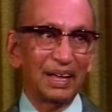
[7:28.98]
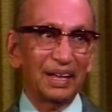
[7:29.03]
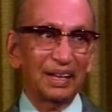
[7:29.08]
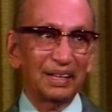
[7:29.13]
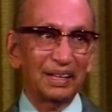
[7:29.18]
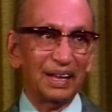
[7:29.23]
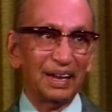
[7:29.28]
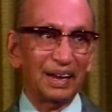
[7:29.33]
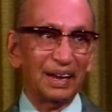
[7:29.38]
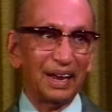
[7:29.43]

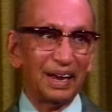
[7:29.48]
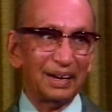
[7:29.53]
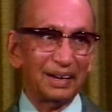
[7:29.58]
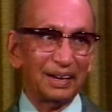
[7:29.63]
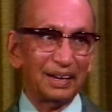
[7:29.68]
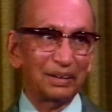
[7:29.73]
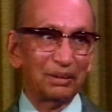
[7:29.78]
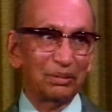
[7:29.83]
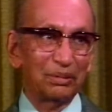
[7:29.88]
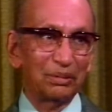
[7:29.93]
Then let
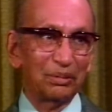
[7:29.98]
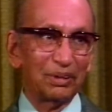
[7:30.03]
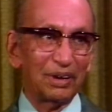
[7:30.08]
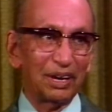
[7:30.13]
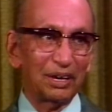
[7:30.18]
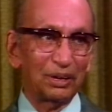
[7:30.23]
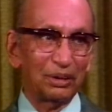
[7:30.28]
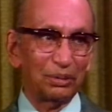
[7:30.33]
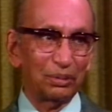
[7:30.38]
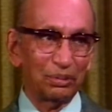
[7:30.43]
us do
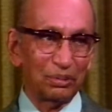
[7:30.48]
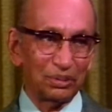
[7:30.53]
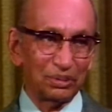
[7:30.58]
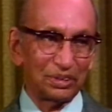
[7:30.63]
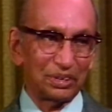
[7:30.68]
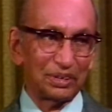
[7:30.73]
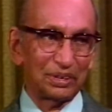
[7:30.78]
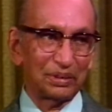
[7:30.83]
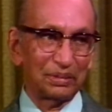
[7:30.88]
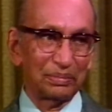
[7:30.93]

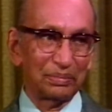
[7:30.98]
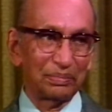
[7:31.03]
contours.